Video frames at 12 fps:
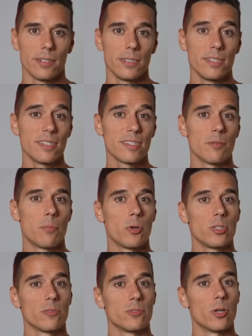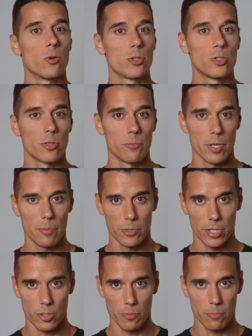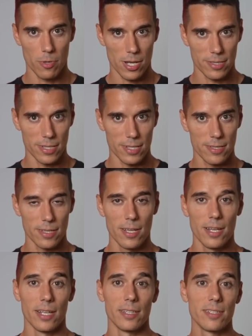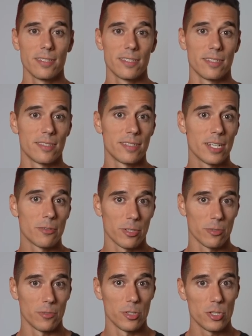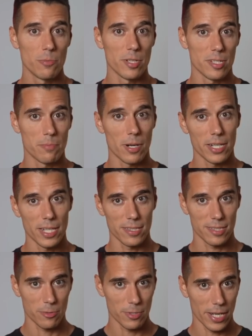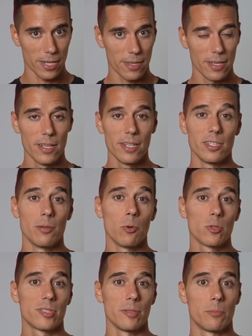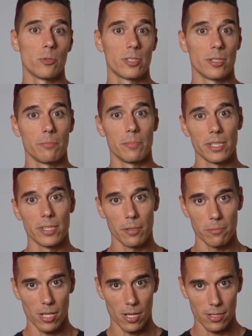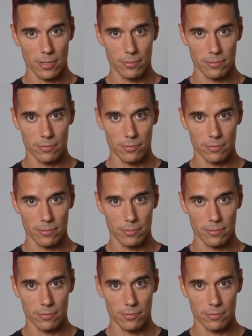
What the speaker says: This is the point of the whole joint preparation process, and this is the secret of the gymnast body and strength, the most important building block.